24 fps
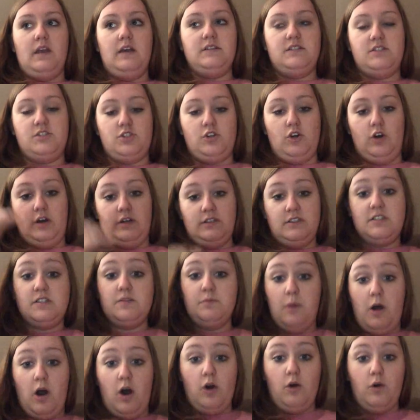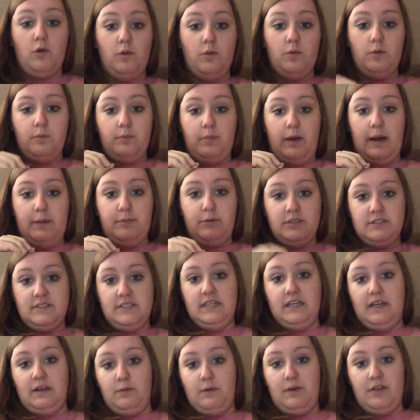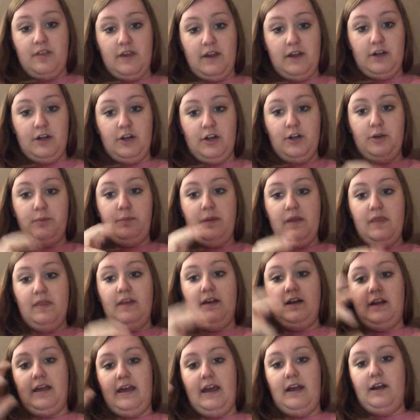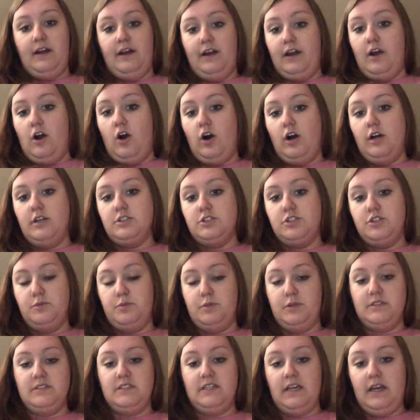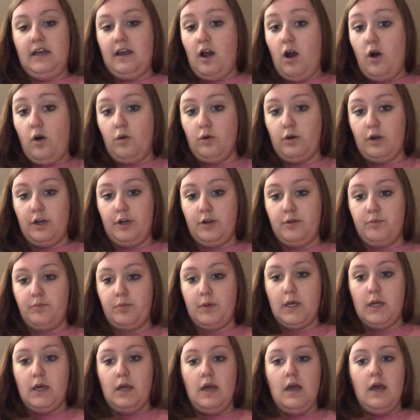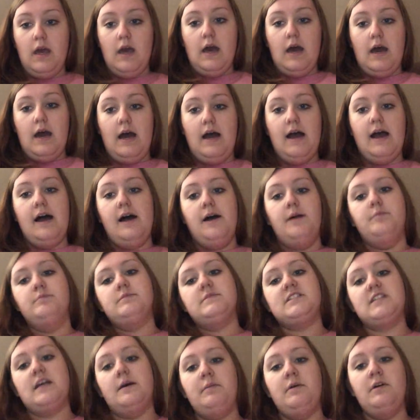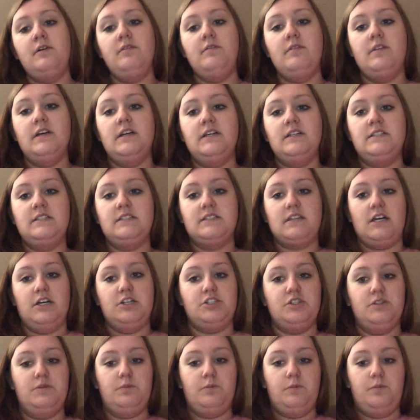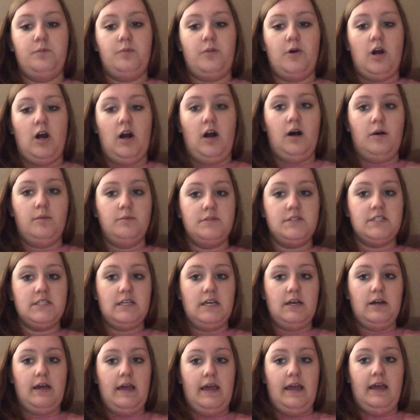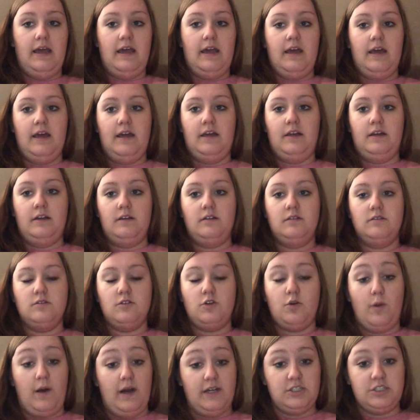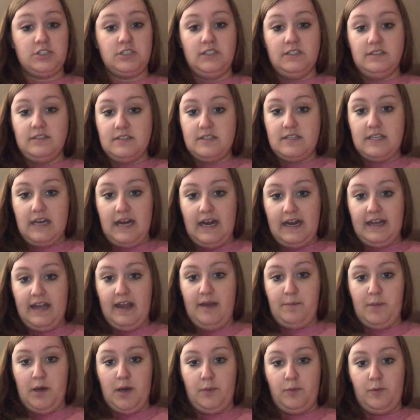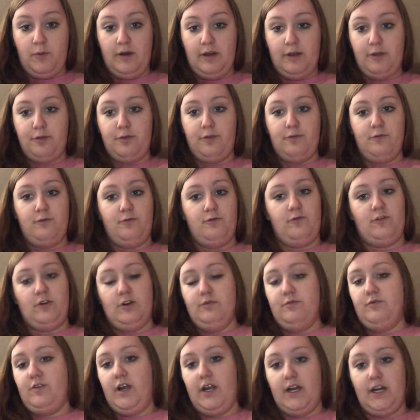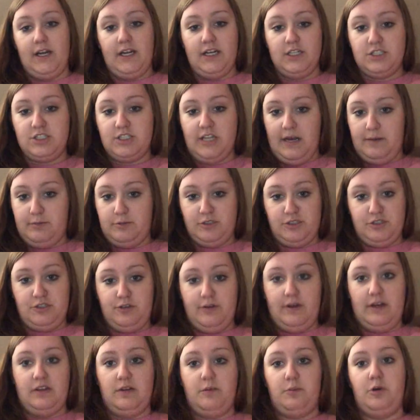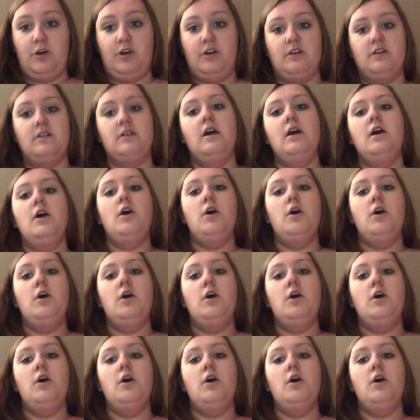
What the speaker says: start small by presenting with their group and then carrying on to presenting whole group. Some of the discussion prompts and questions that I came up with from various chapters throughout the book